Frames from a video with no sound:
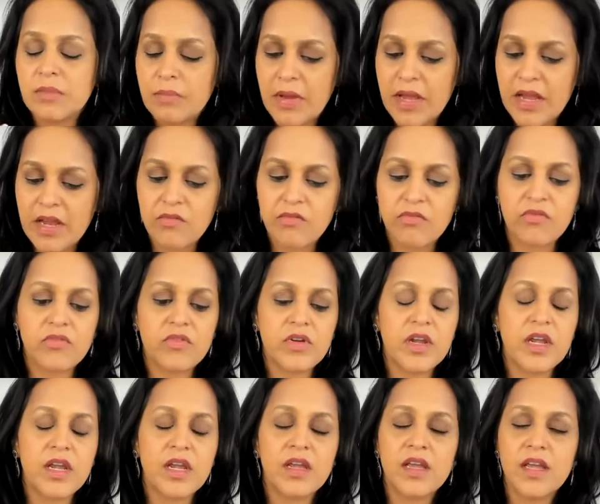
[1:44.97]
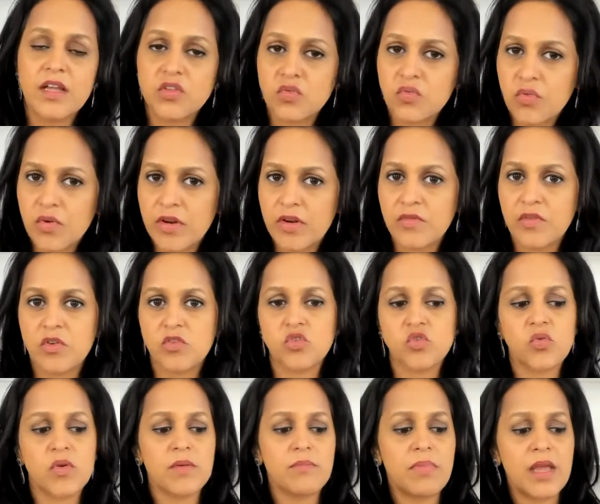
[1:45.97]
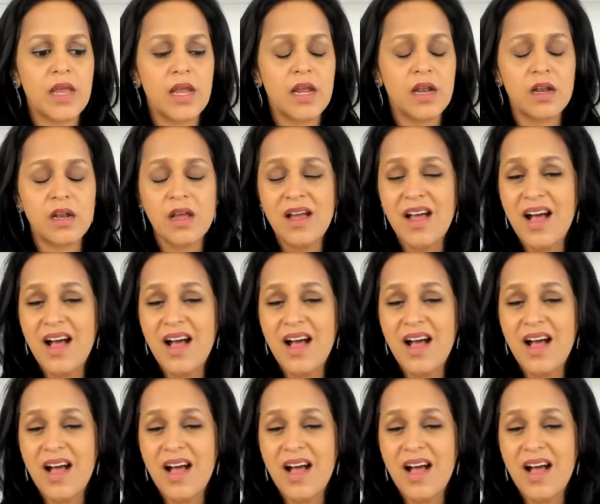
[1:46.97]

pain-free, gets rid of your joint pain,